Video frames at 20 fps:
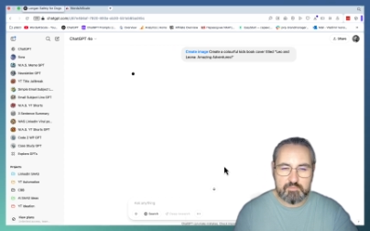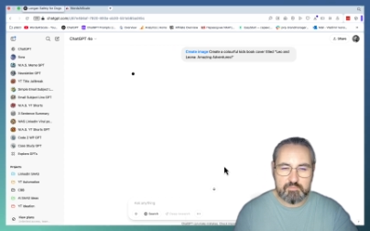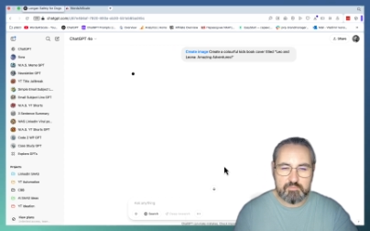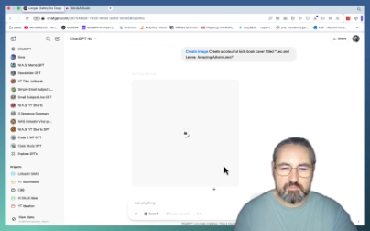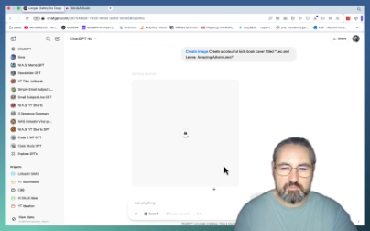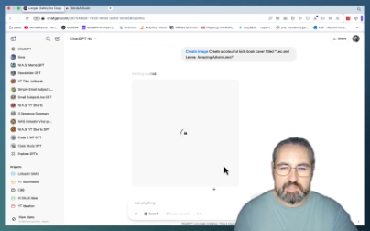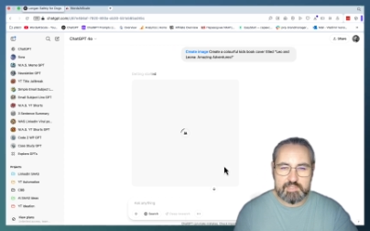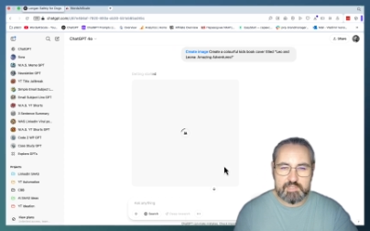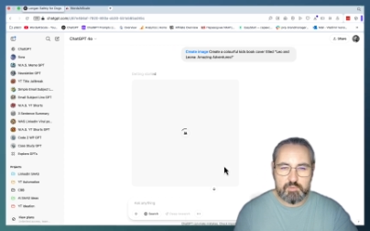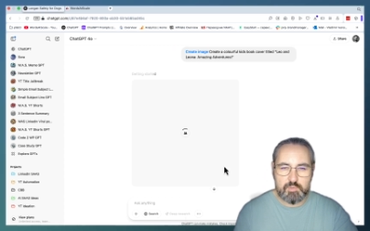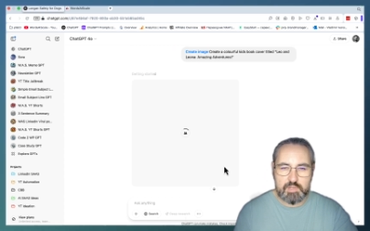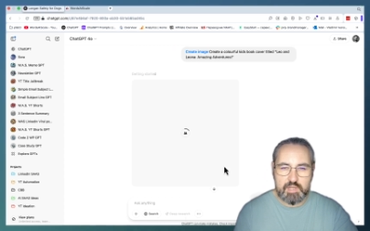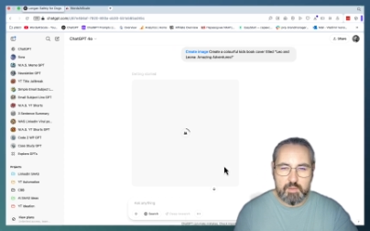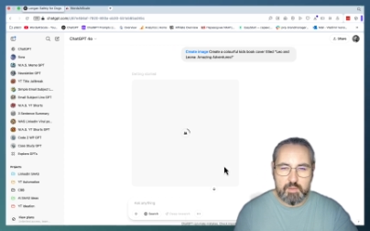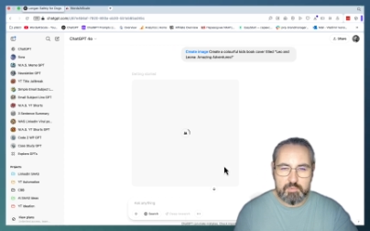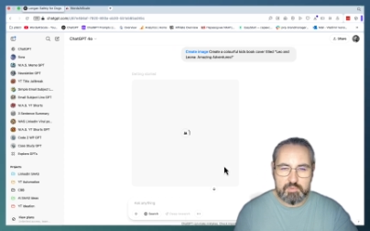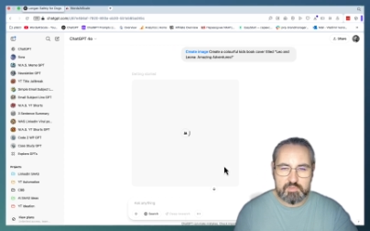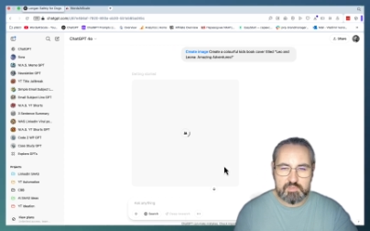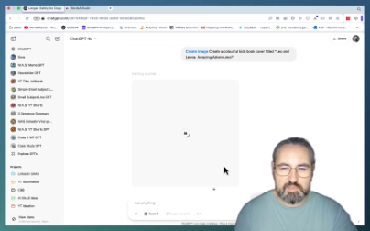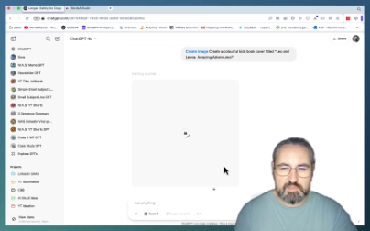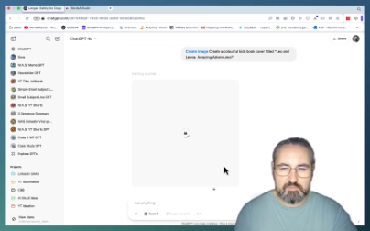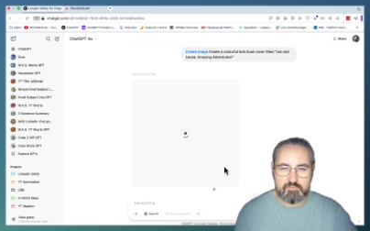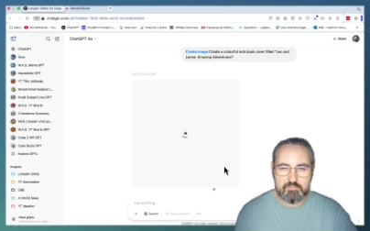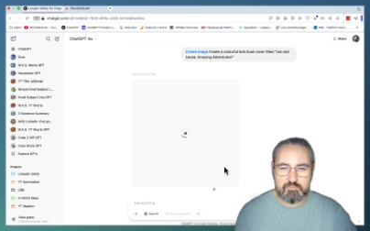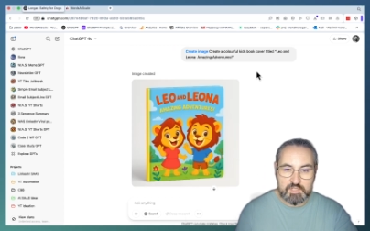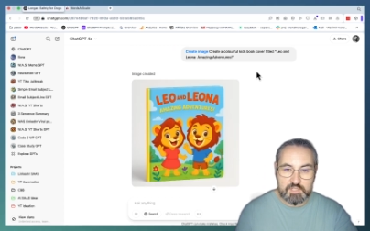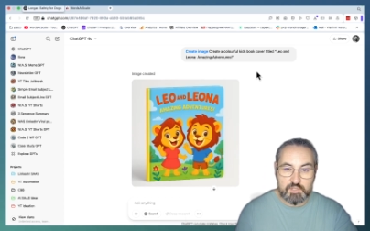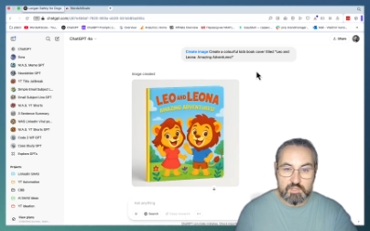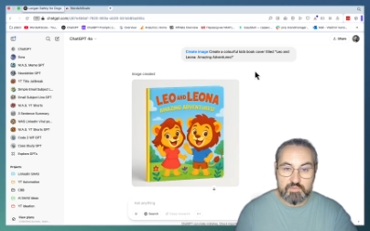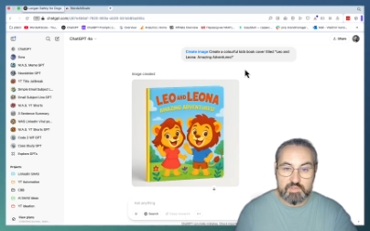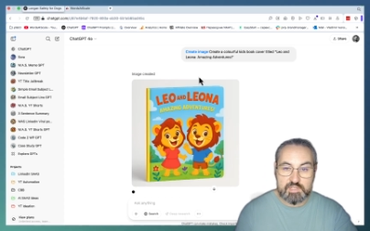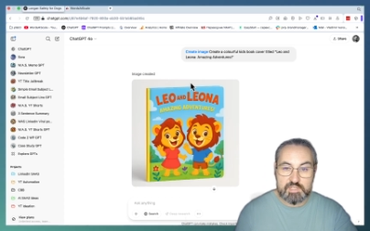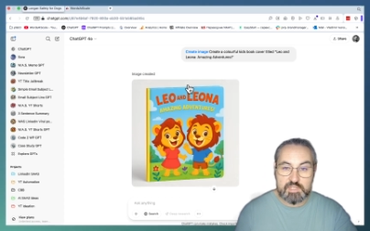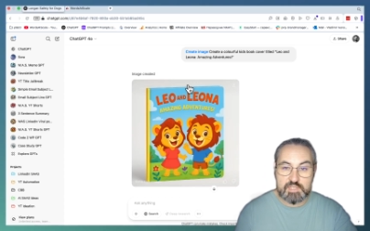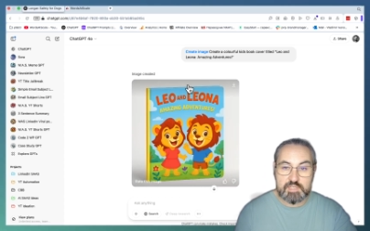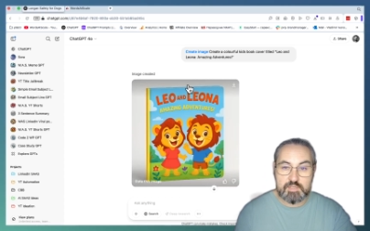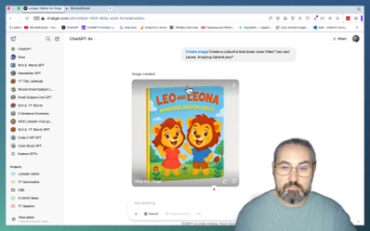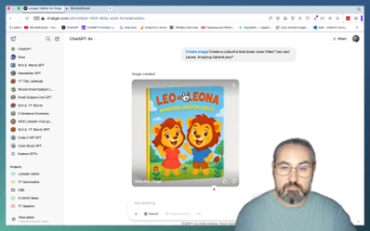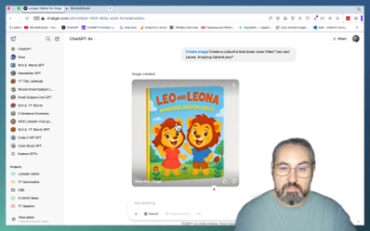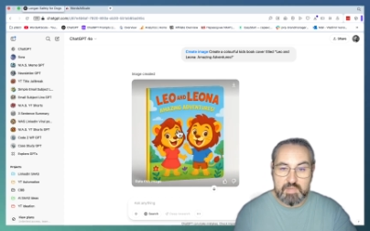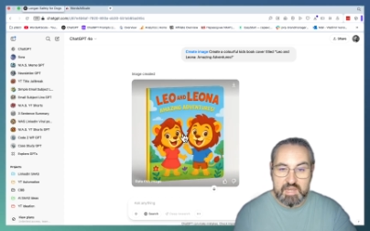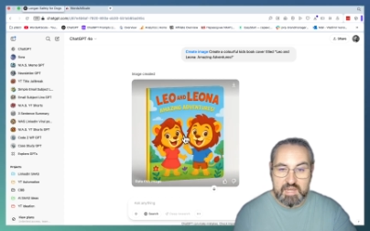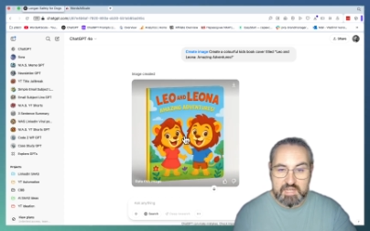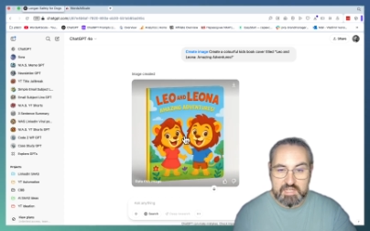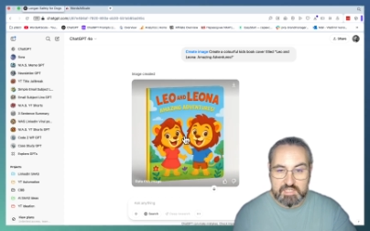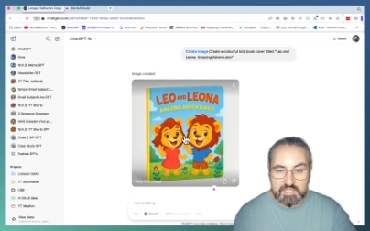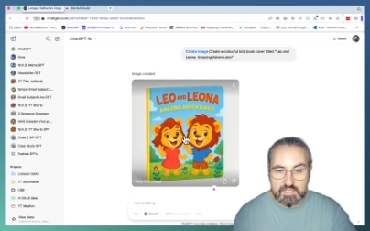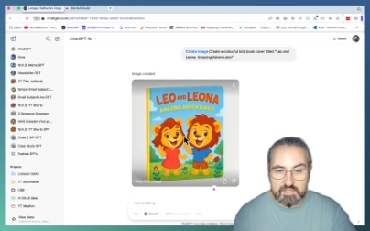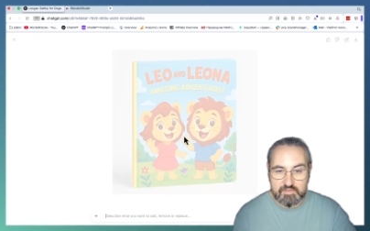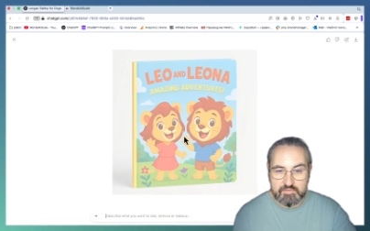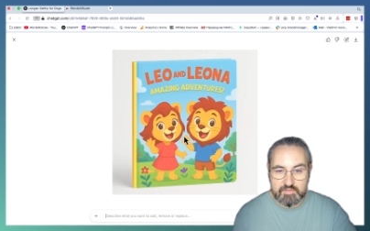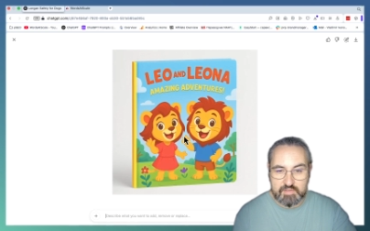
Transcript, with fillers: Let's see what happens. So this is amazing.